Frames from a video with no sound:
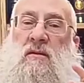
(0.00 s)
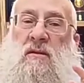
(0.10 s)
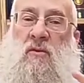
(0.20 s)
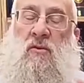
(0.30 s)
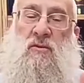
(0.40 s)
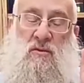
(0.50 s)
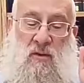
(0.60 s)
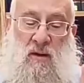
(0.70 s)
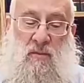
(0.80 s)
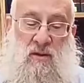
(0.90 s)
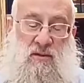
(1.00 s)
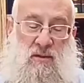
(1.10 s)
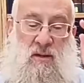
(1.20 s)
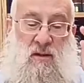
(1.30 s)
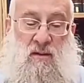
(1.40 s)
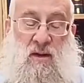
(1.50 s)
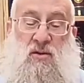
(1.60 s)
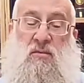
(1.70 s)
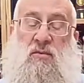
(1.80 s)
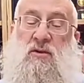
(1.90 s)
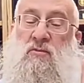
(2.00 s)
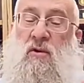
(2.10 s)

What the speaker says: The court, the rabbis, the nation brings